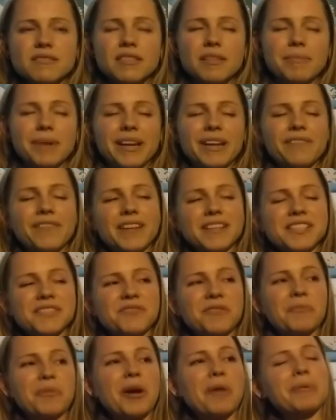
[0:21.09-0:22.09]
The benefits
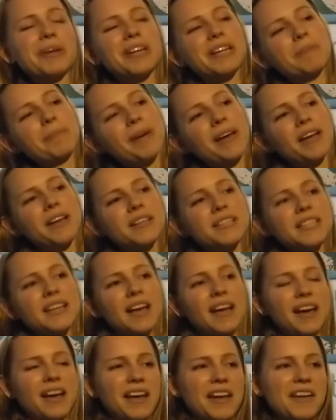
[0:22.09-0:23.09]
from coming to Bent:
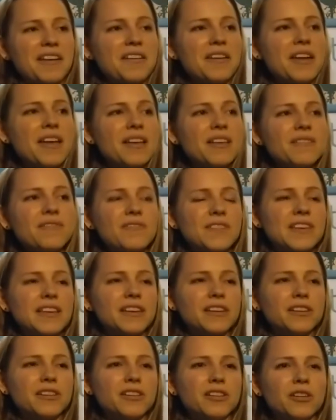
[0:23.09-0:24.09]
I
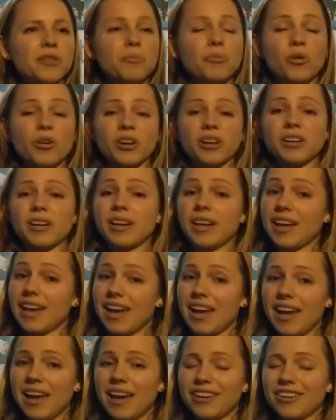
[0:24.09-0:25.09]
feel more
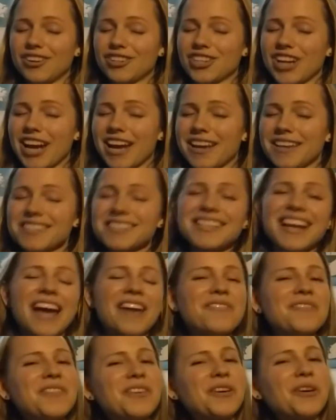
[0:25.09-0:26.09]
energized,
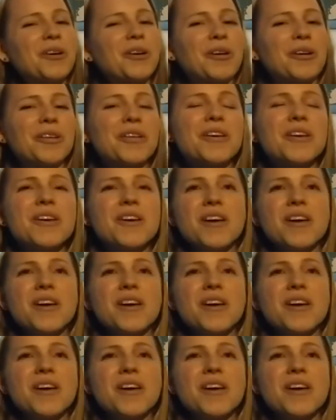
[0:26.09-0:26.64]
I feel